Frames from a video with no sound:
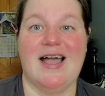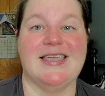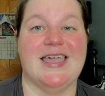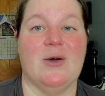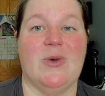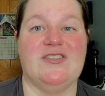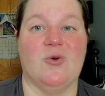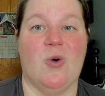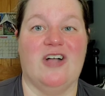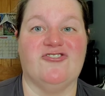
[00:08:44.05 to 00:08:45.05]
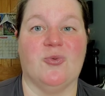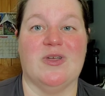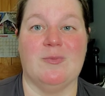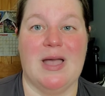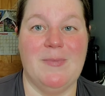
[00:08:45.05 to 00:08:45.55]
I can't wait to watch it
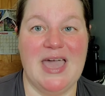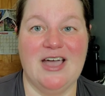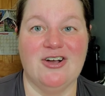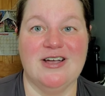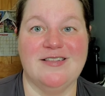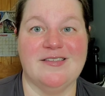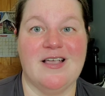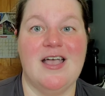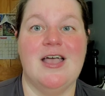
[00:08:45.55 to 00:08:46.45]
with my parents,